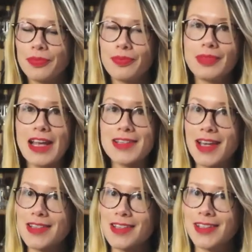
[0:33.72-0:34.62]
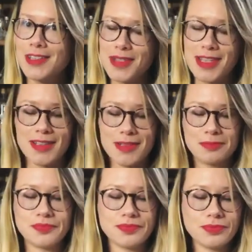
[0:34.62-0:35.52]
Let's get stuck into the whiskies.
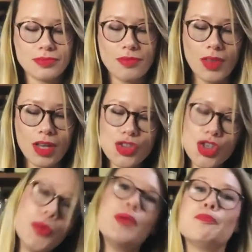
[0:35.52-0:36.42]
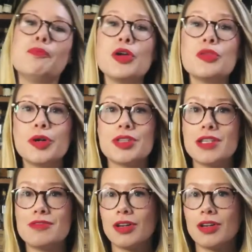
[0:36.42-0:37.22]
So in both boxes,